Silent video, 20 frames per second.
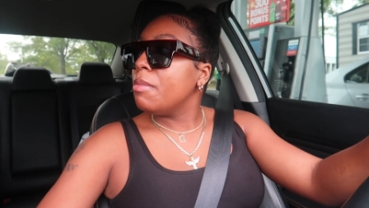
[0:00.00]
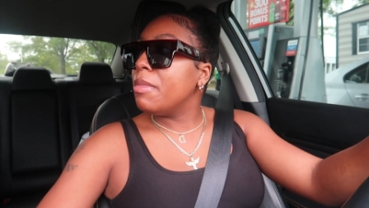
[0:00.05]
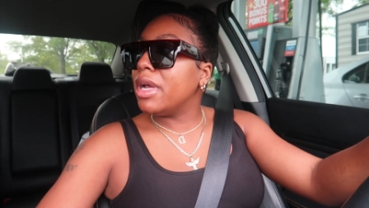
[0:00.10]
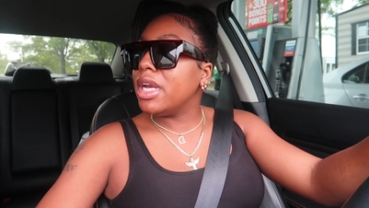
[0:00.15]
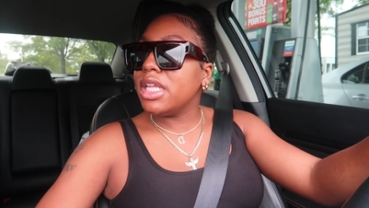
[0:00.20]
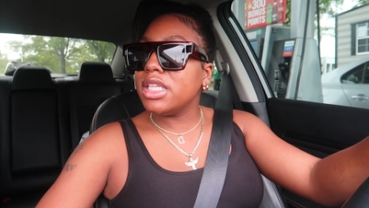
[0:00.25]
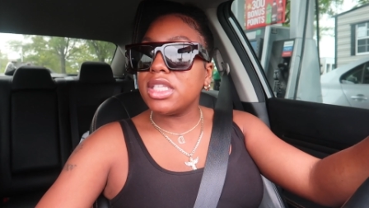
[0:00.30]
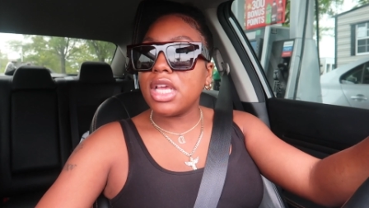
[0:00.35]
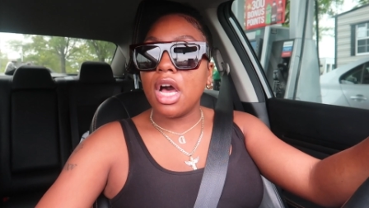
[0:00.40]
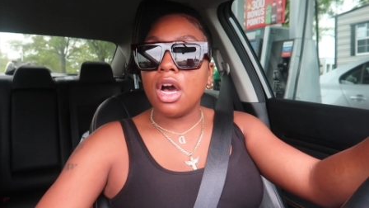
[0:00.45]

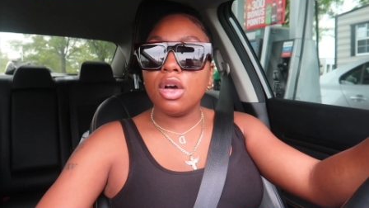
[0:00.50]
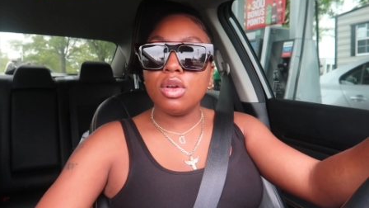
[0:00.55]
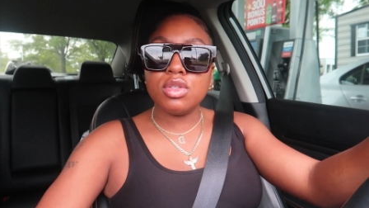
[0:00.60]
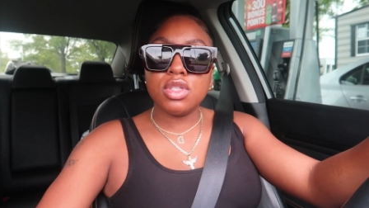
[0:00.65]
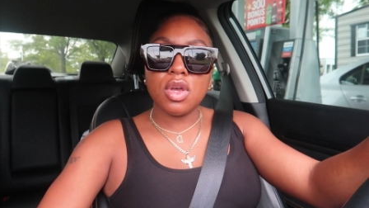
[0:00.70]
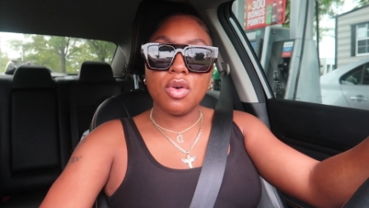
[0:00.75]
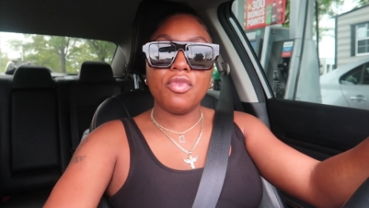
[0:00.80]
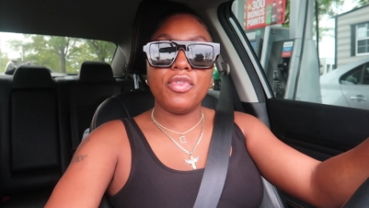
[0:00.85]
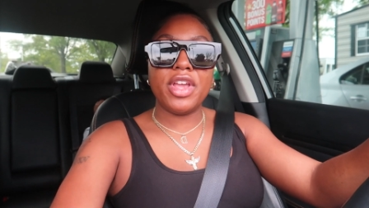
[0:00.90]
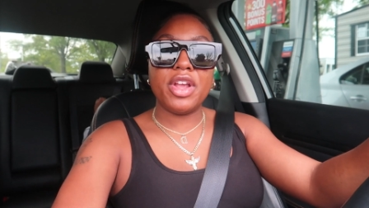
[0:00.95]
but it's
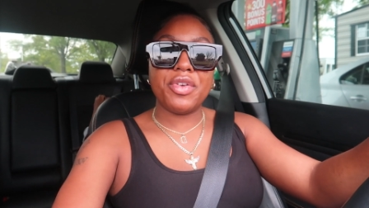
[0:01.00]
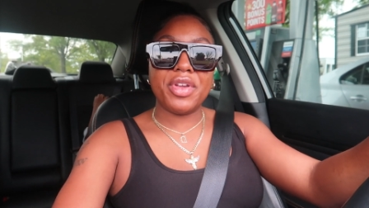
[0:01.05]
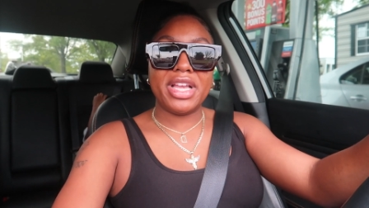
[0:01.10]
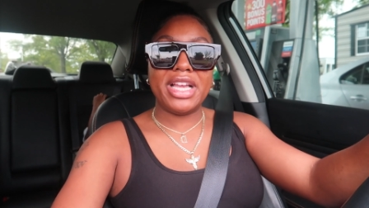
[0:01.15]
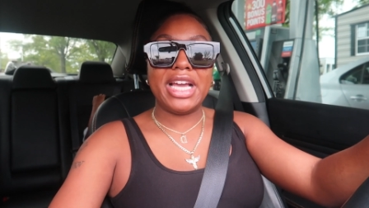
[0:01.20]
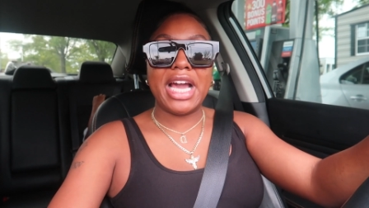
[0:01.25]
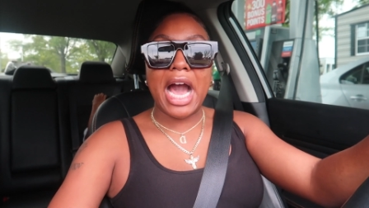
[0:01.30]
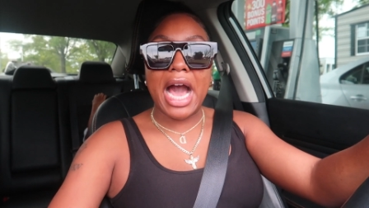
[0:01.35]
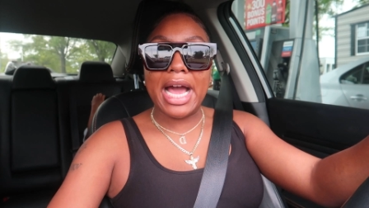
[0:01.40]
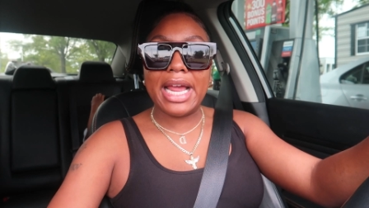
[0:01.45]
also very
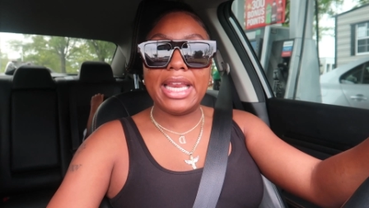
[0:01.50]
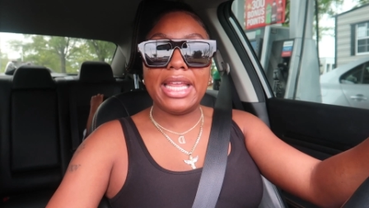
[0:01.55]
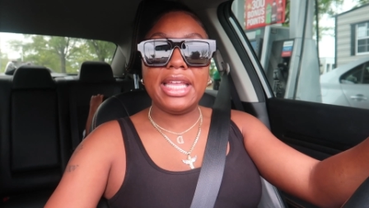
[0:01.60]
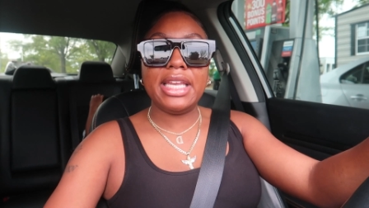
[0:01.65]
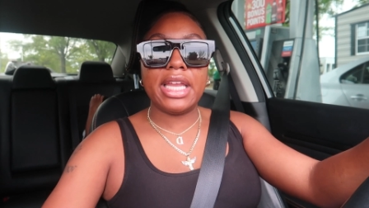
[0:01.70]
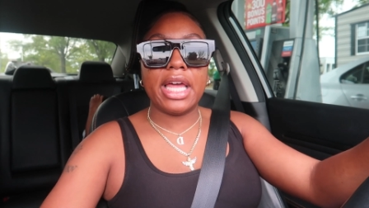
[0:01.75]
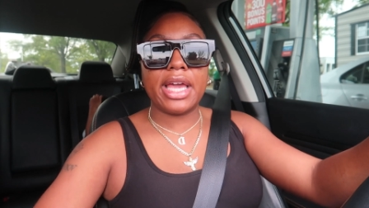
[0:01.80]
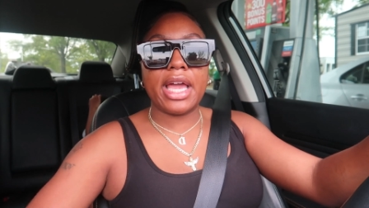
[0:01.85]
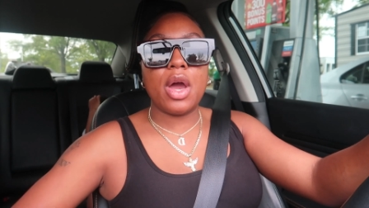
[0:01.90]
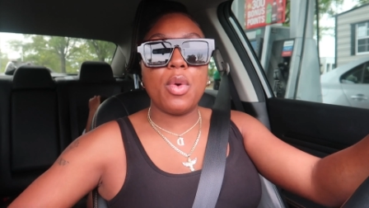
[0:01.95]

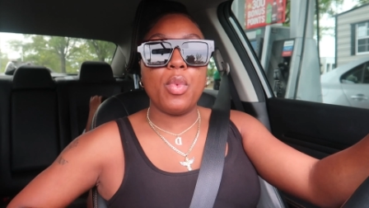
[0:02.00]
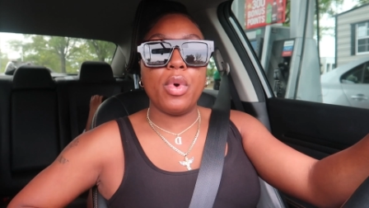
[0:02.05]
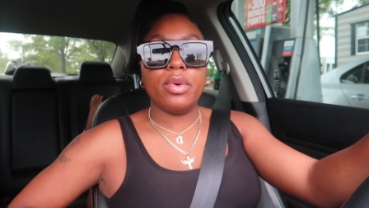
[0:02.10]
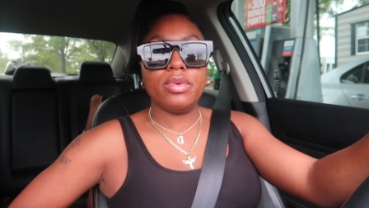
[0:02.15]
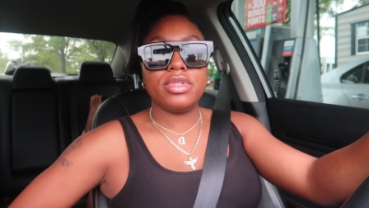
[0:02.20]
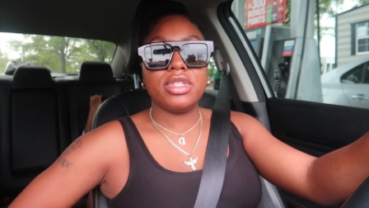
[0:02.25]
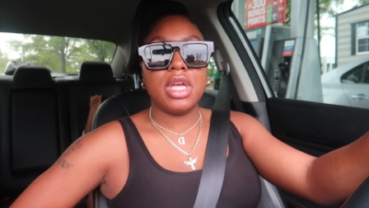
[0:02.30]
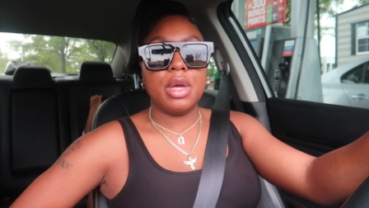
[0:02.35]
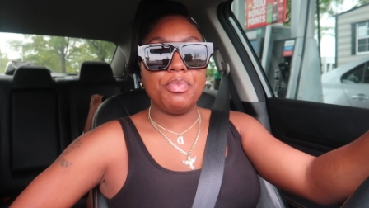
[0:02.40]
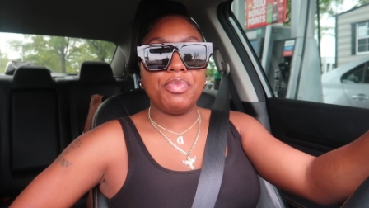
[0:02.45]
gaudy like i
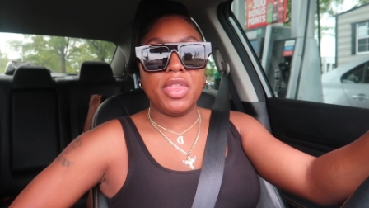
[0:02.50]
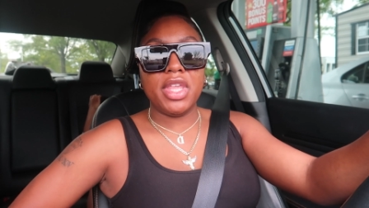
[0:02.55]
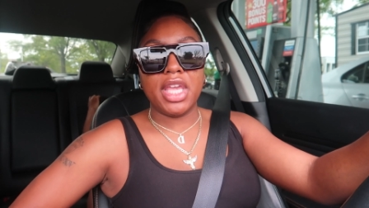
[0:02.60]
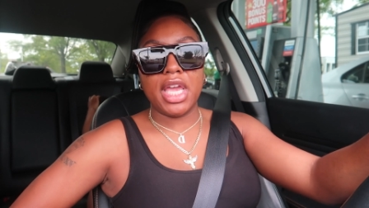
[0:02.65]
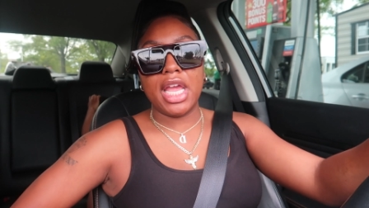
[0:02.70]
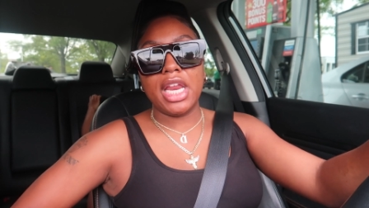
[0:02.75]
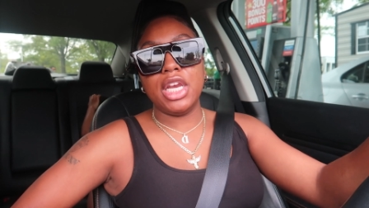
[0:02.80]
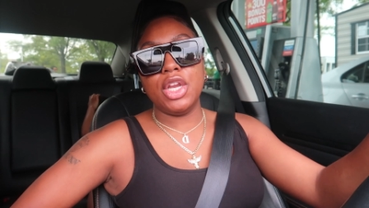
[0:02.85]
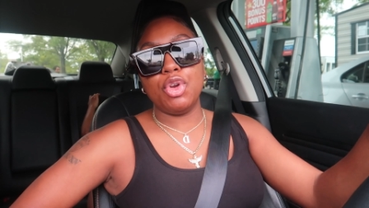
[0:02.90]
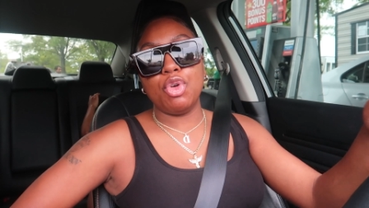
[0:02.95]
want something
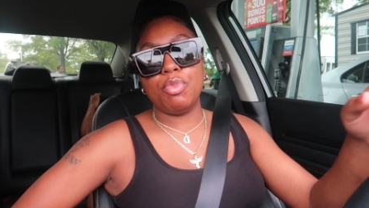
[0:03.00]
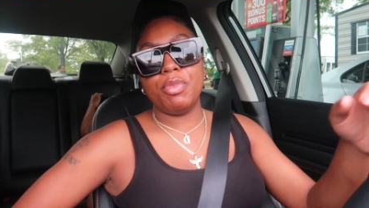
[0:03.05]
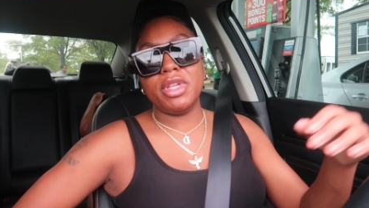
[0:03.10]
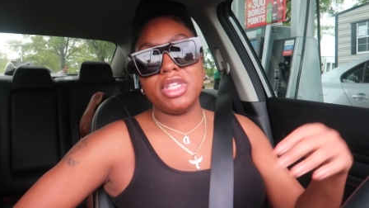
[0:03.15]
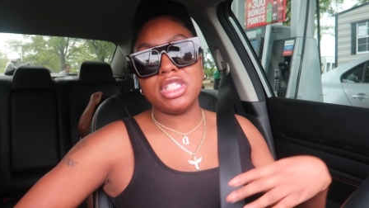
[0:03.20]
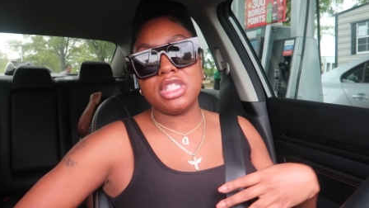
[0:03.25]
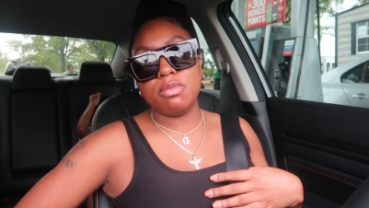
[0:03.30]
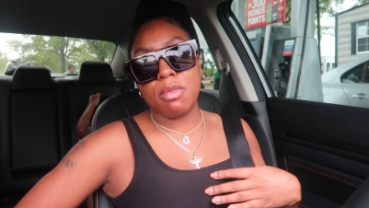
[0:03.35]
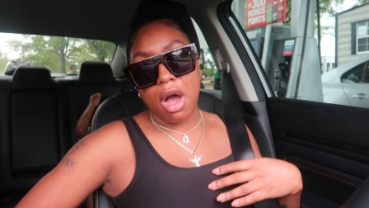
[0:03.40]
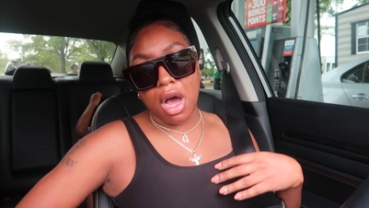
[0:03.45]
a little
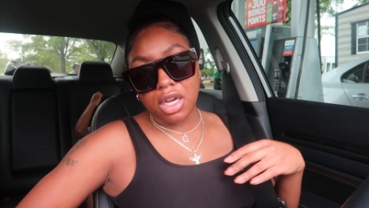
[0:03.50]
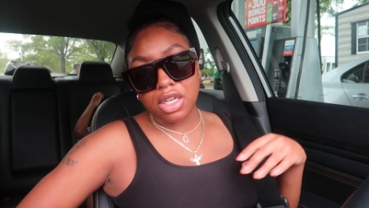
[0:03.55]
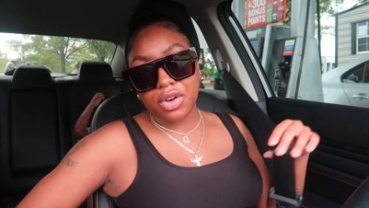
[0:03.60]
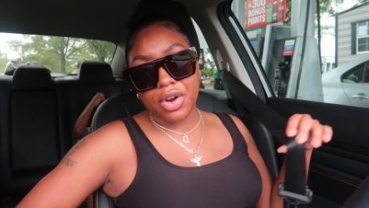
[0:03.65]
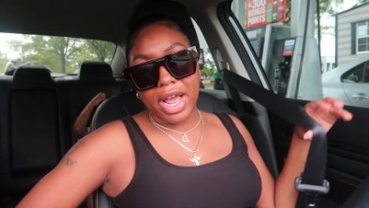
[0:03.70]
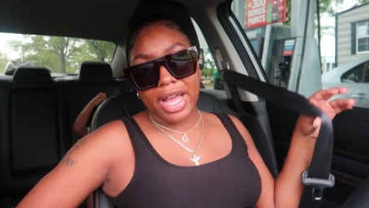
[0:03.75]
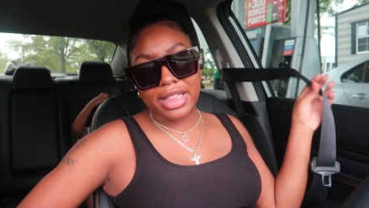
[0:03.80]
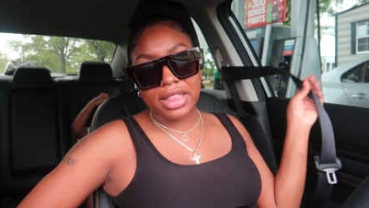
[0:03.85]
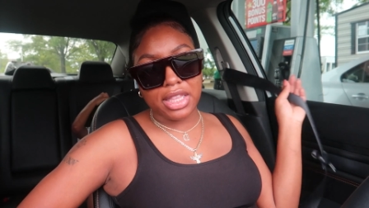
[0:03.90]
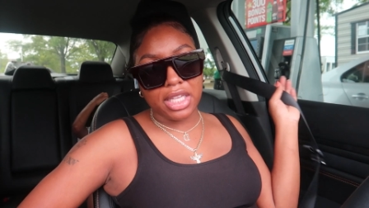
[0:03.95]
bit
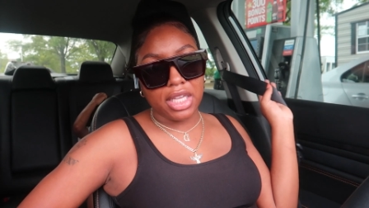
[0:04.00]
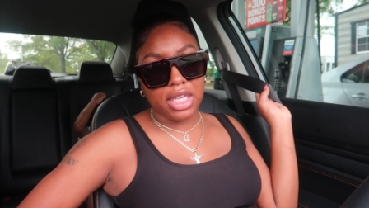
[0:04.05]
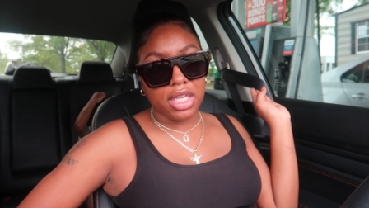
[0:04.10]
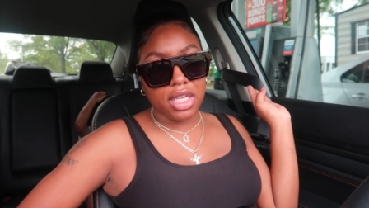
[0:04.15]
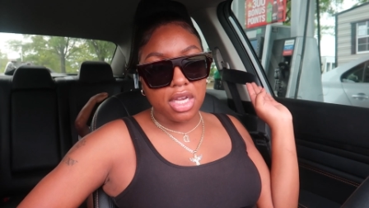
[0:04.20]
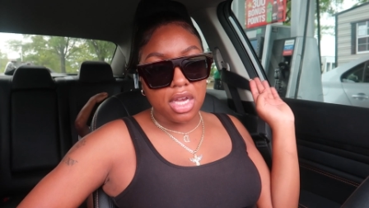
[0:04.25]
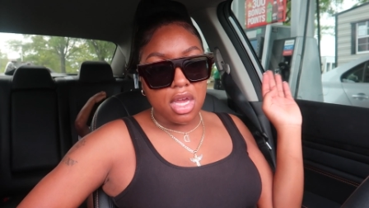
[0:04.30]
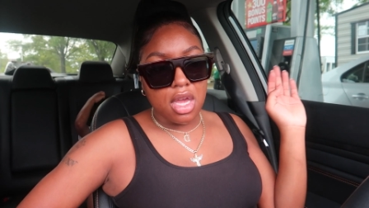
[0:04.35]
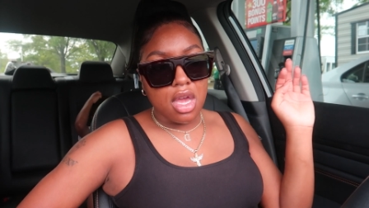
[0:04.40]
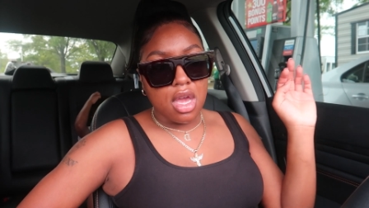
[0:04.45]
smaller i think